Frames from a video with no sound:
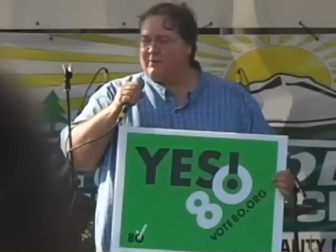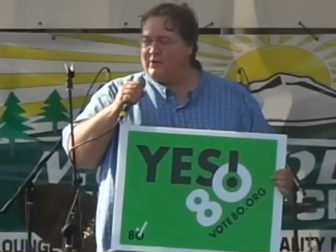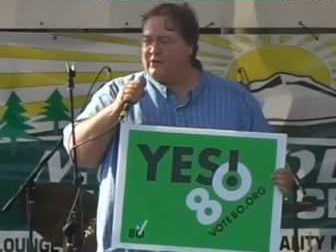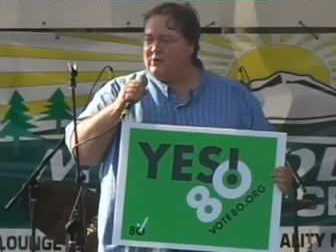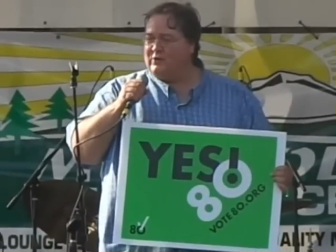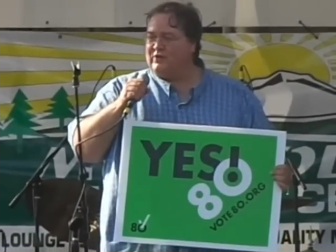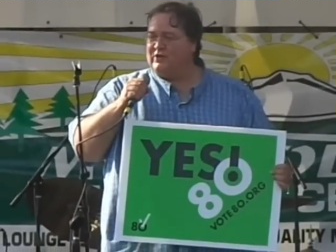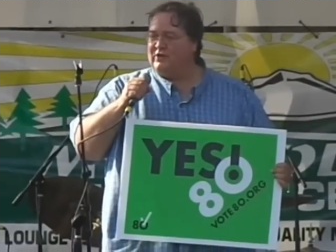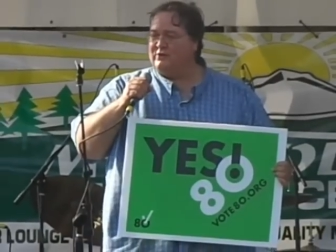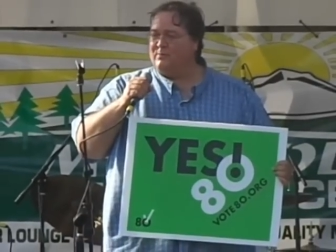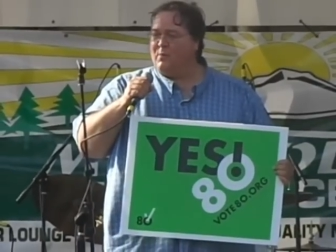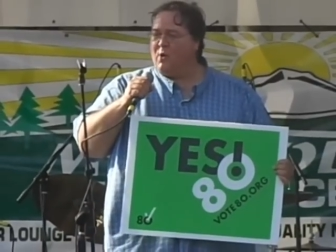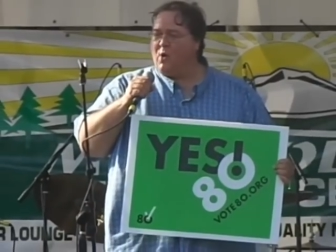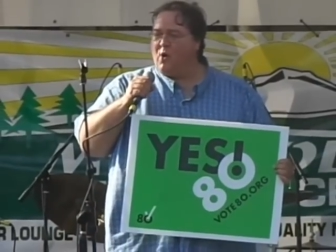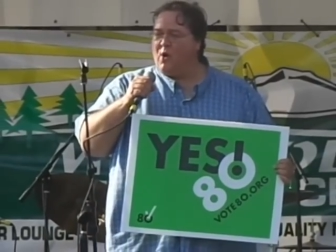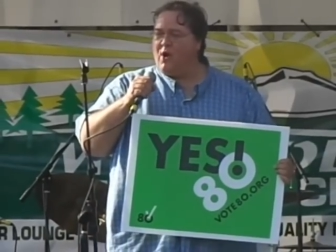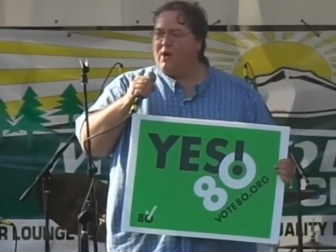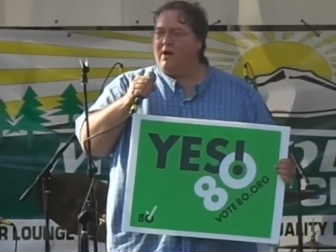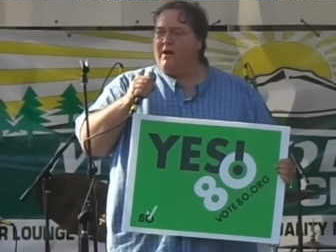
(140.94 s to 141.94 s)
produces
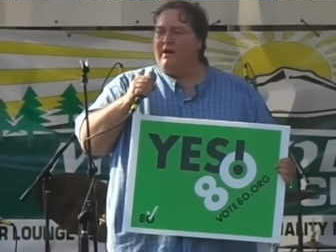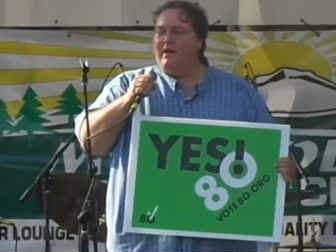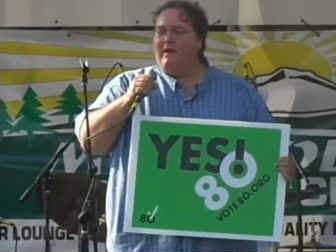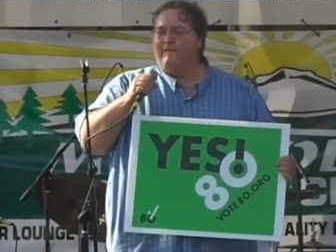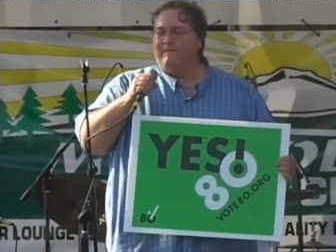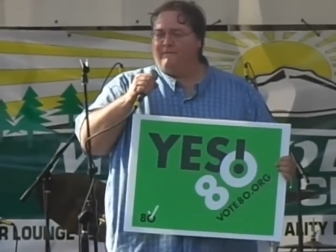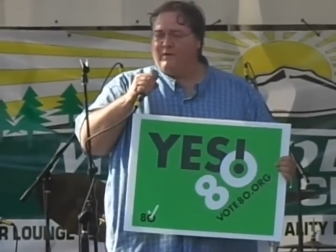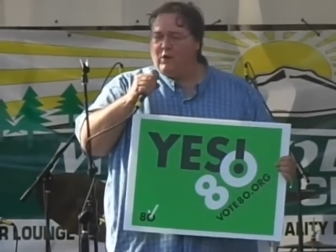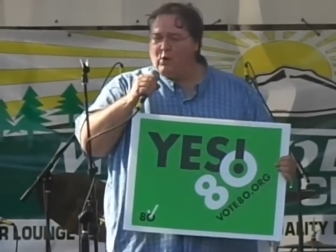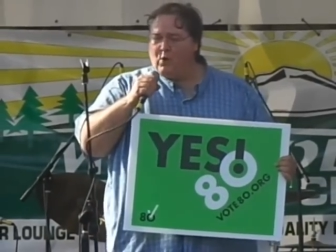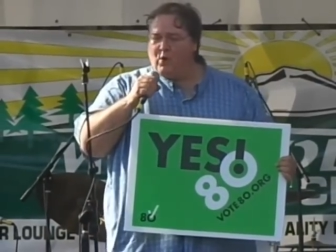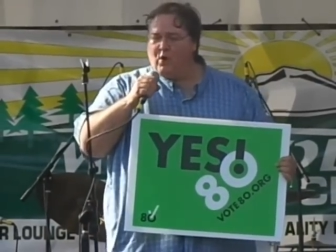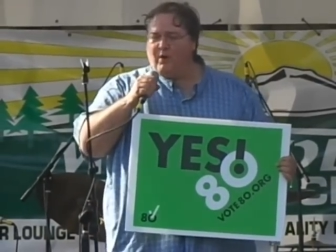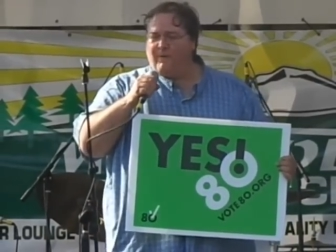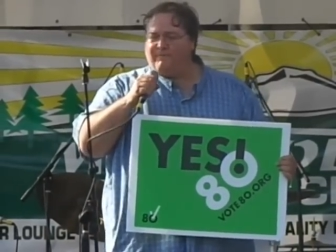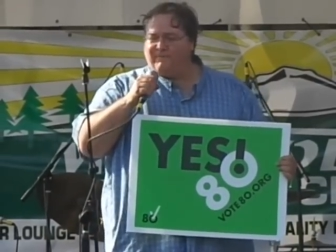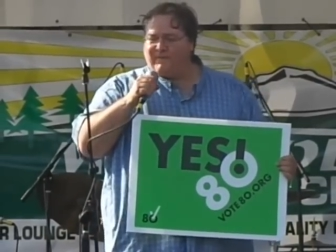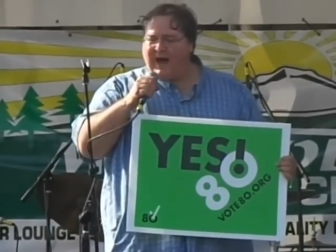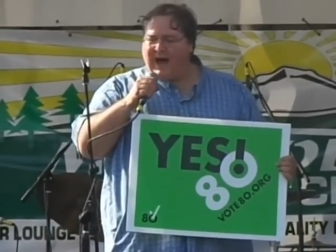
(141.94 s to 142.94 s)
more
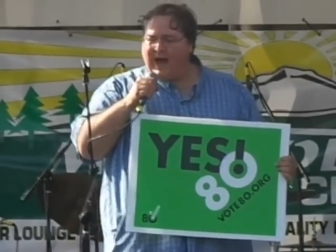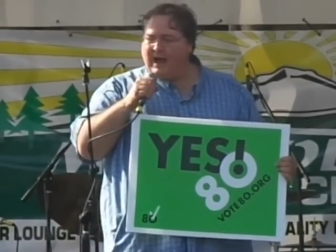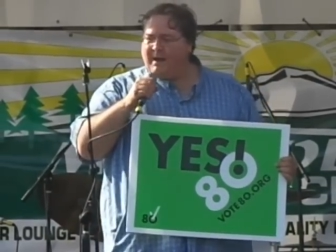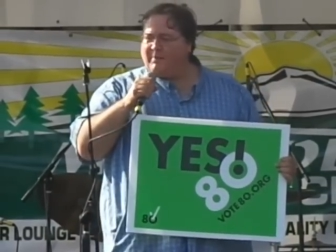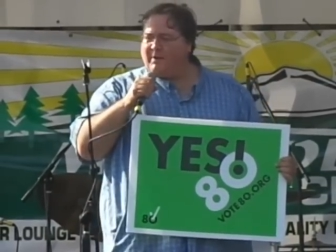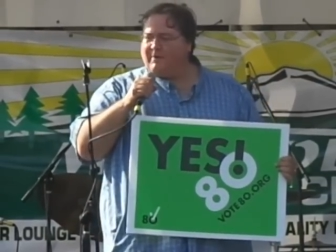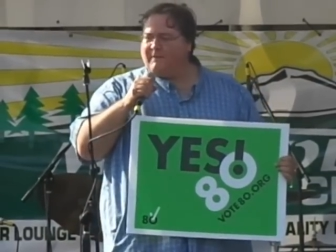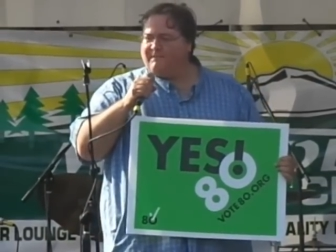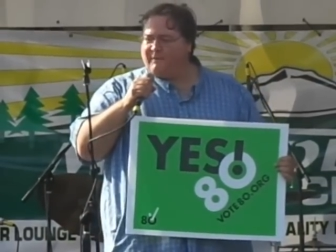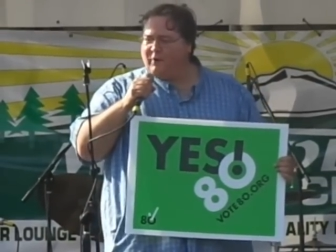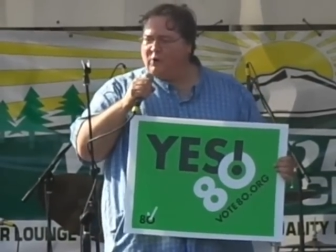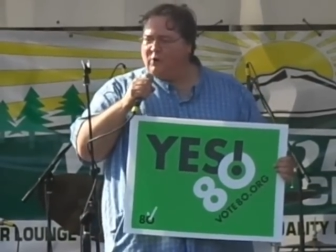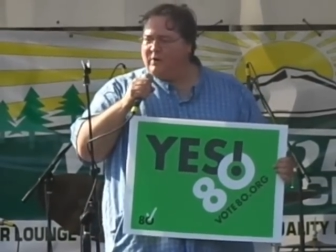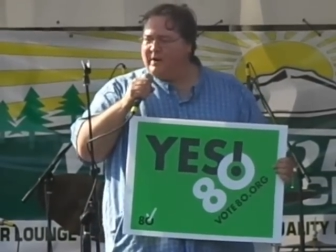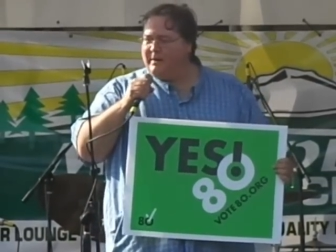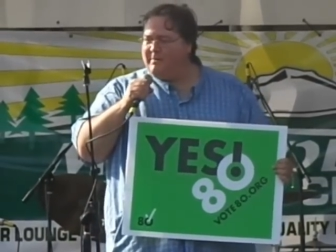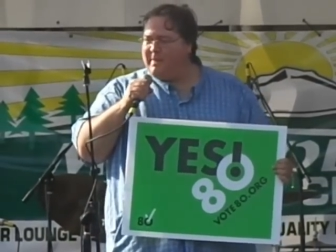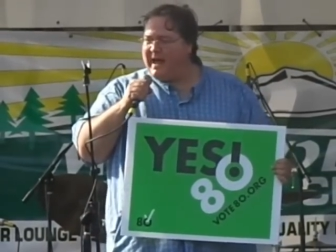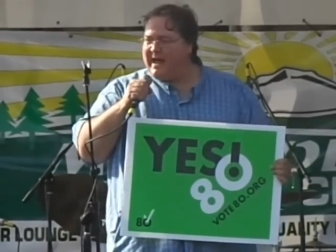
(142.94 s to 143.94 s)
fuel, fiber,
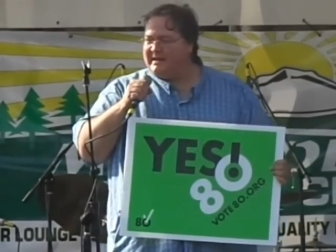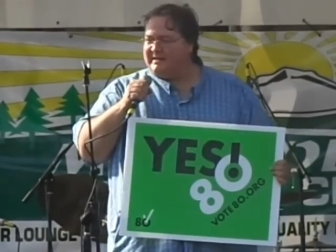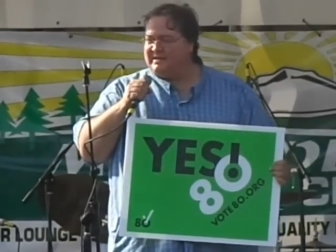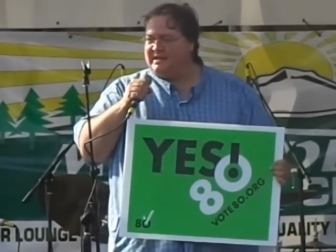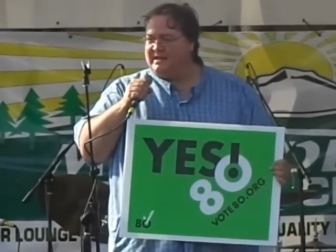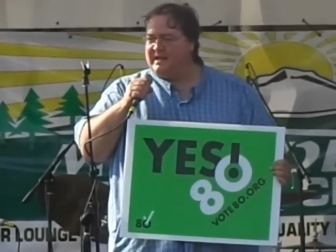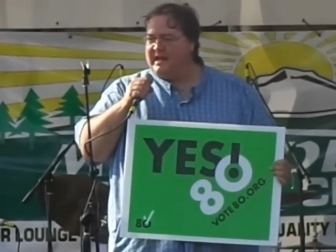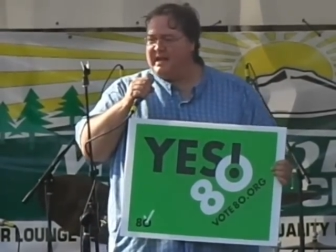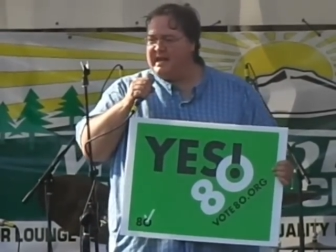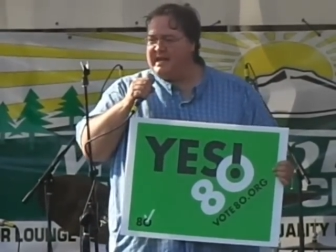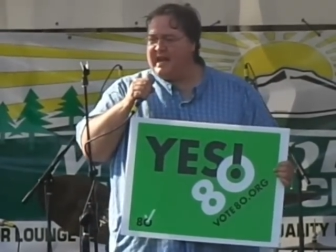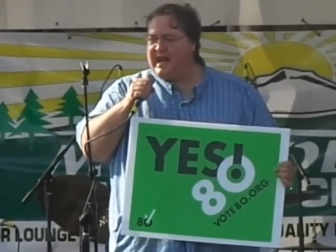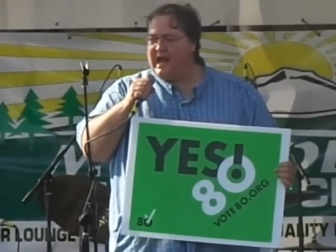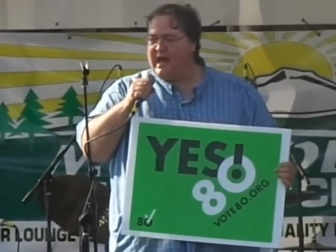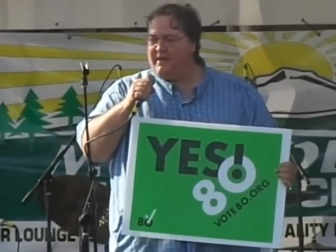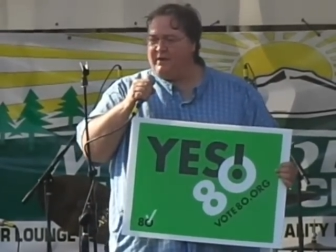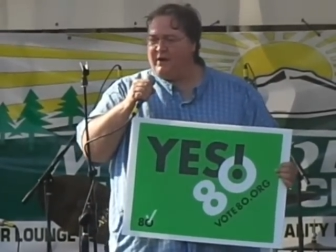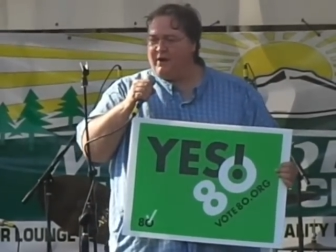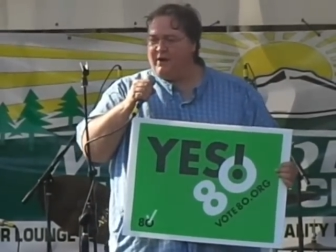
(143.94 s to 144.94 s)
food, and medicine than any
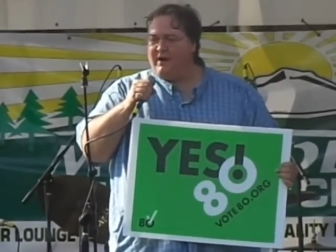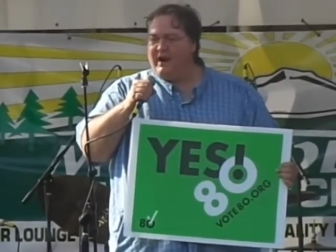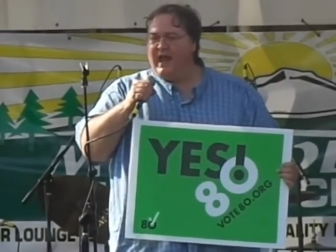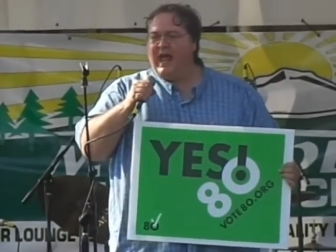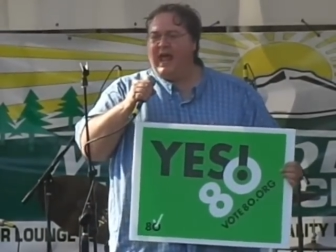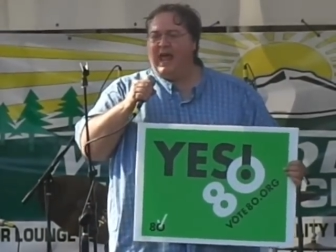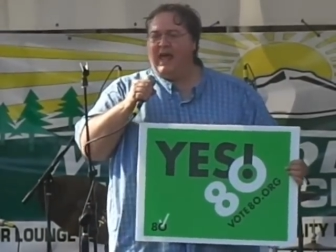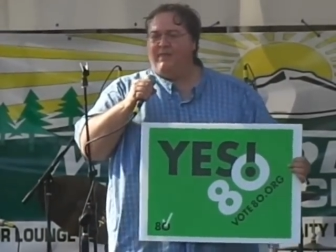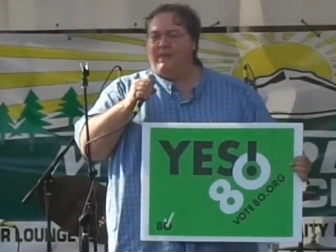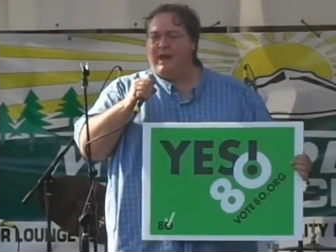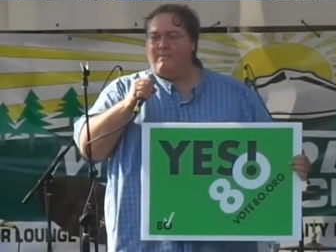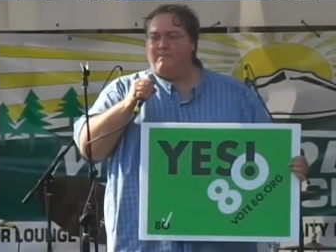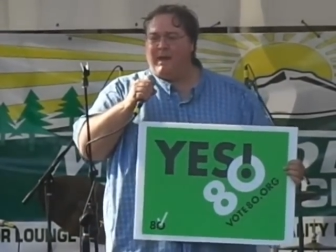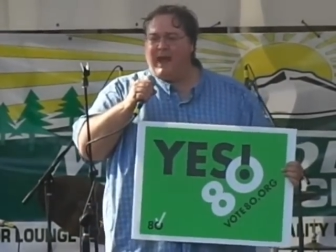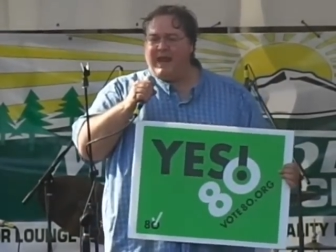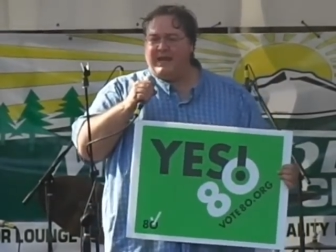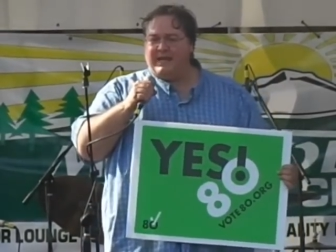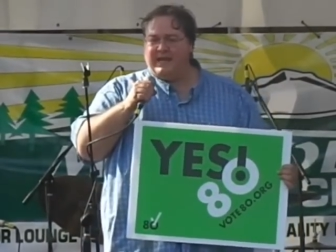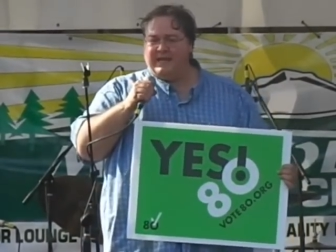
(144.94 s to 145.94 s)
other, and they
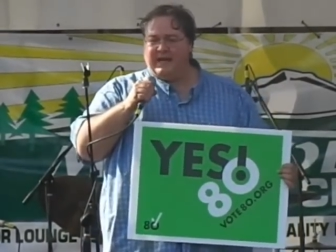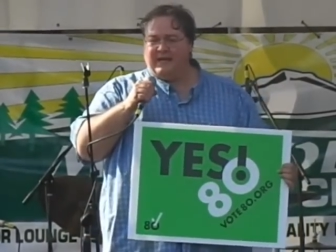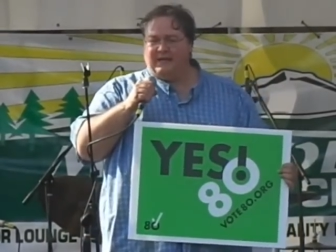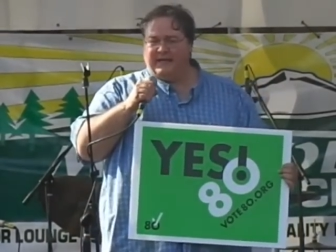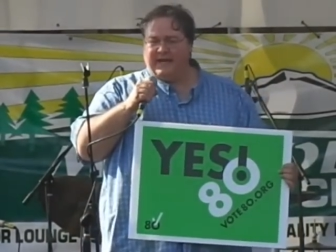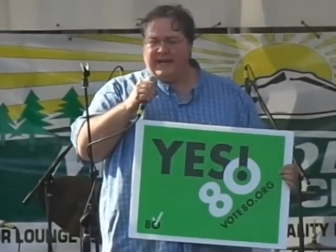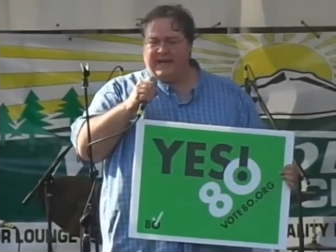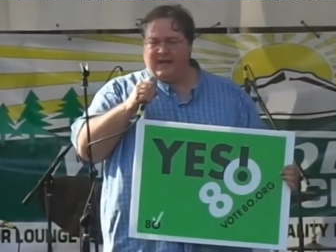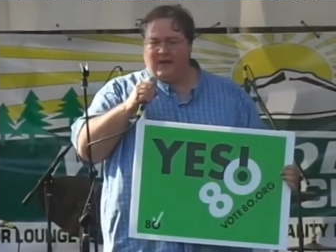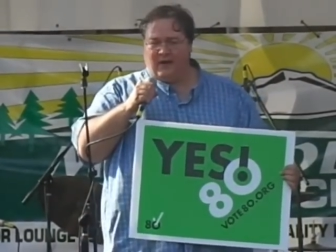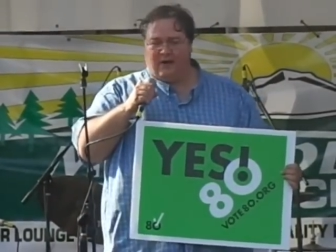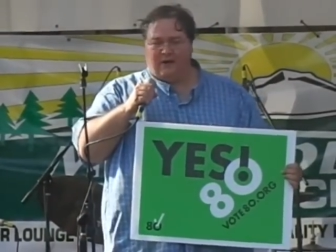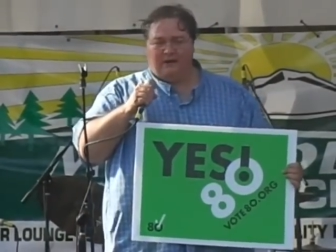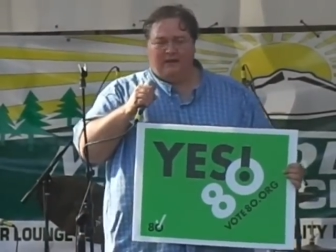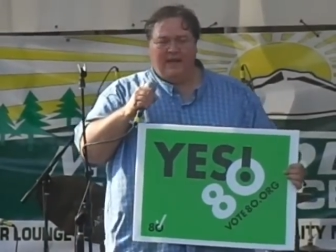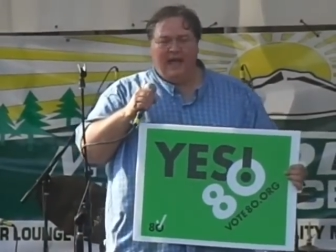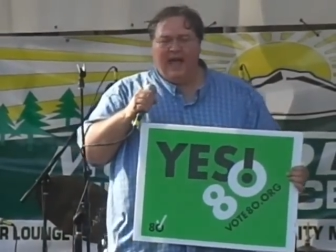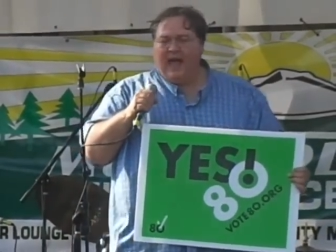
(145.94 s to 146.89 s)
made it illegal.